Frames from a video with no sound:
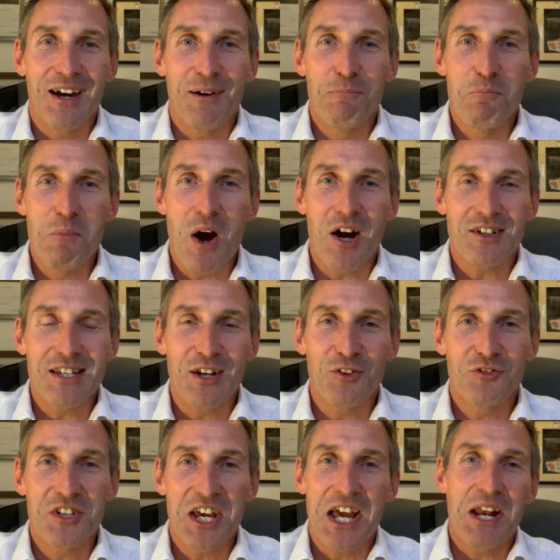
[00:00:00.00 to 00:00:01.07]
marks out of
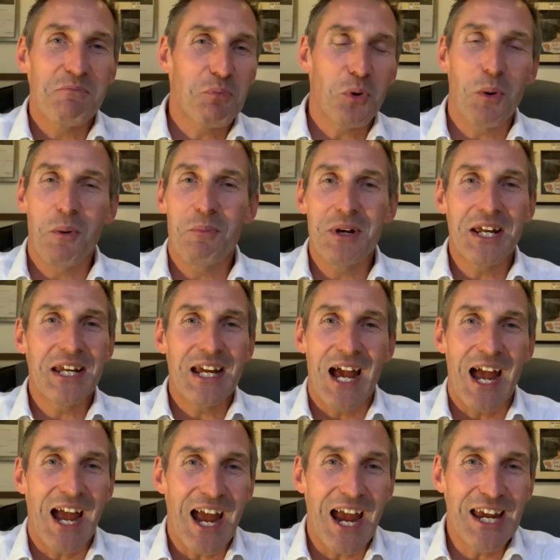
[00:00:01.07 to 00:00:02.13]
10, probably
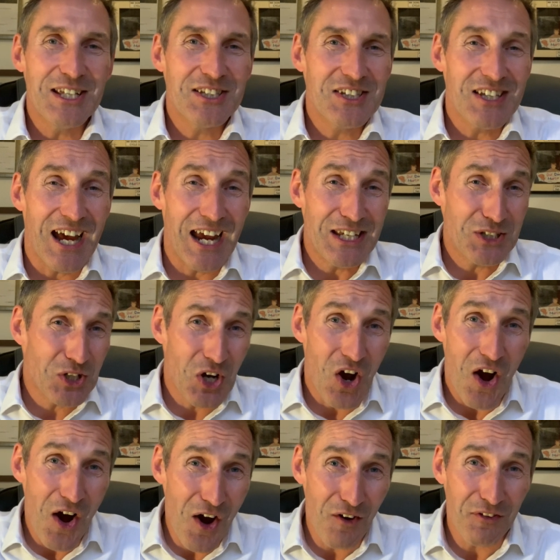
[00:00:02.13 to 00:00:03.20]

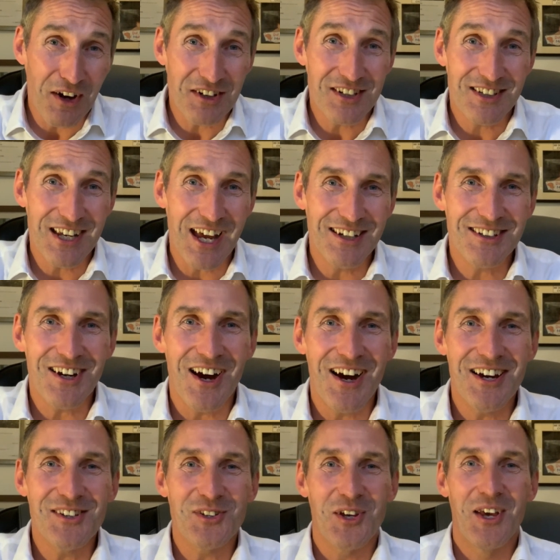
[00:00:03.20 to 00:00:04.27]
8.5 out of 10,
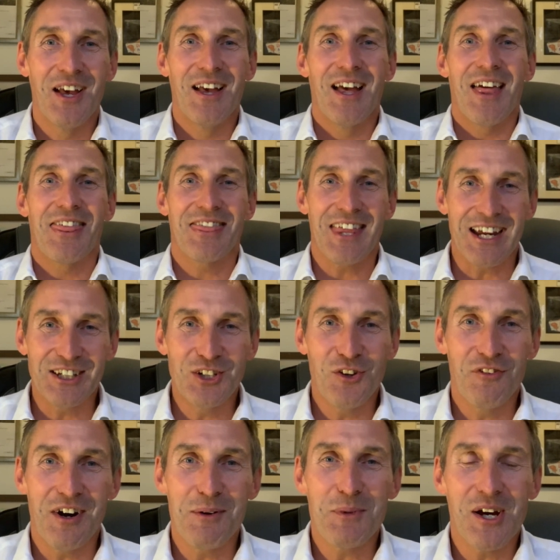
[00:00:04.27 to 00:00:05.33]
guys. Thank you
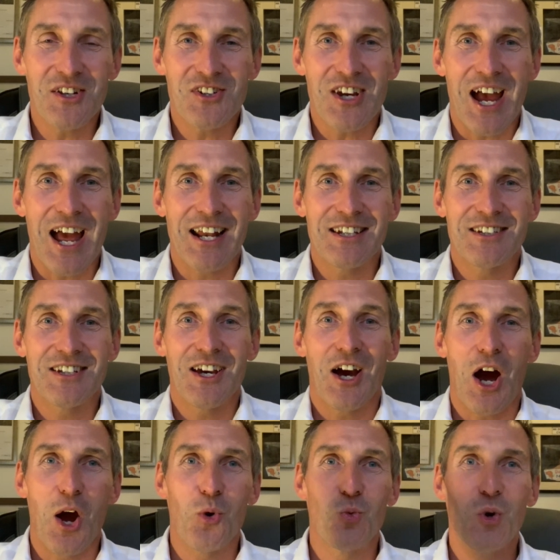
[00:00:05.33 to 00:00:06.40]
very much, and
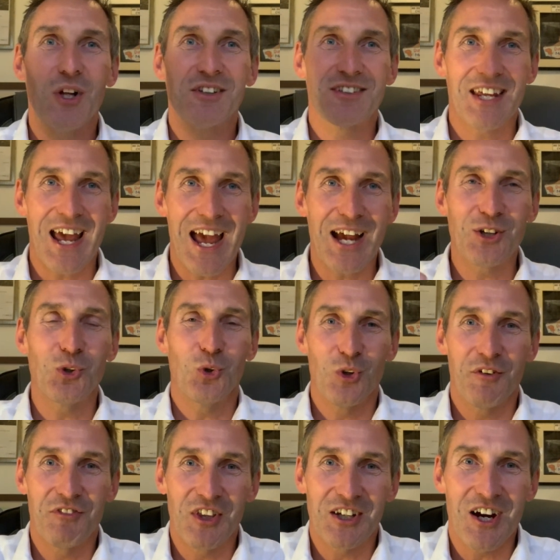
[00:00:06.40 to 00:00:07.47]
I will tag all
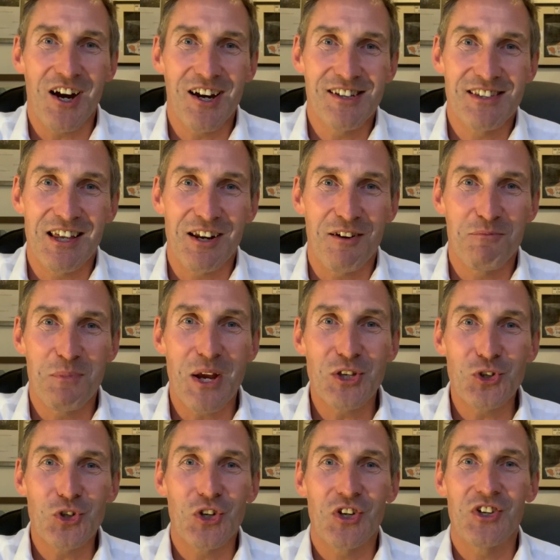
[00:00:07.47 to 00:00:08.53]
of the guys that I've
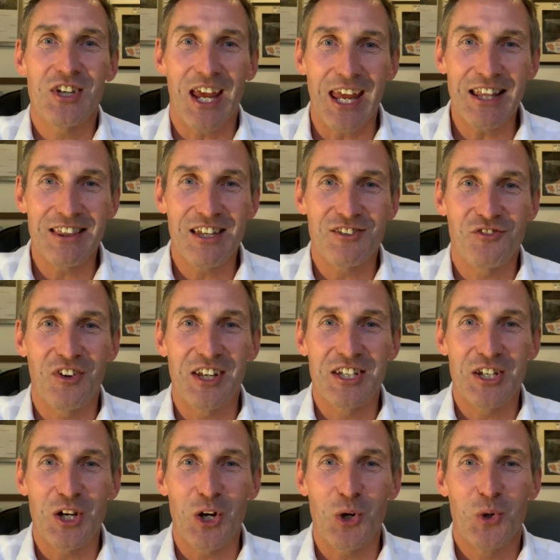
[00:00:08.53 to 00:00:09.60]
mentioned in this
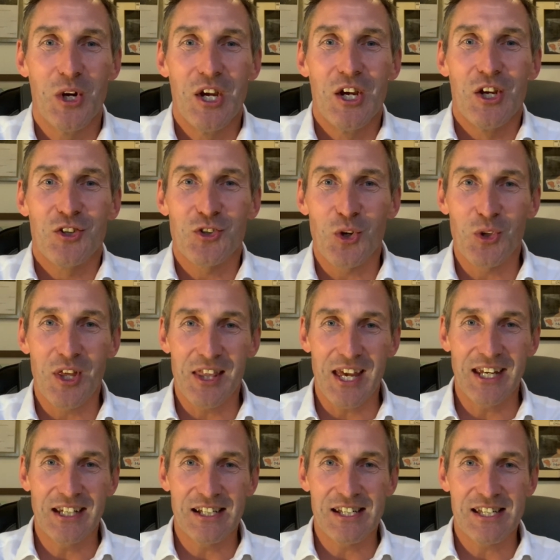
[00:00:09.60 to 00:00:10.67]
video so that they
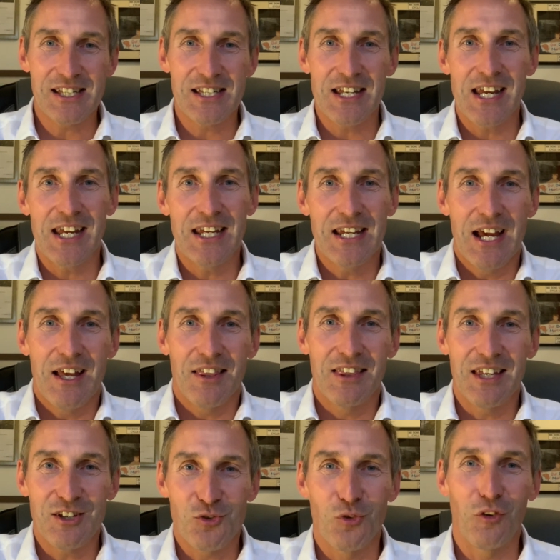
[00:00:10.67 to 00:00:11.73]
can see
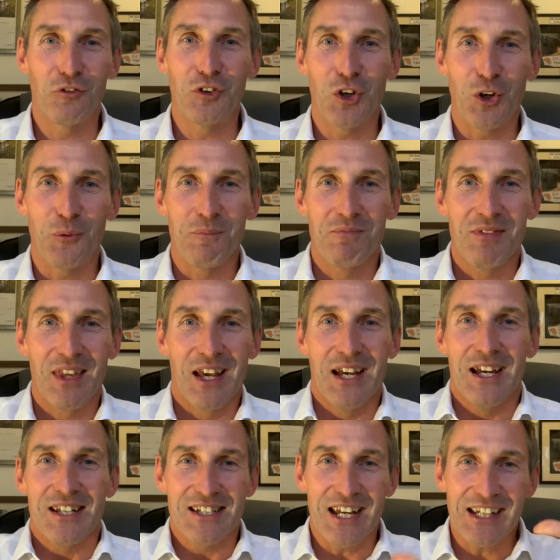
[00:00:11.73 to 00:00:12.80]
this review.
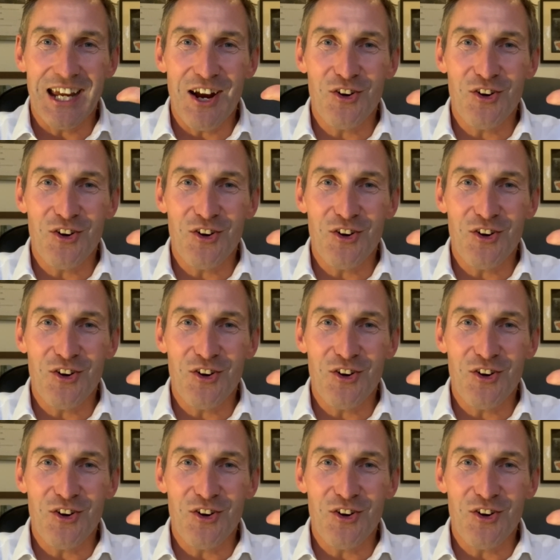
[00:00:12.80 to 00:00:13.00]
Take care,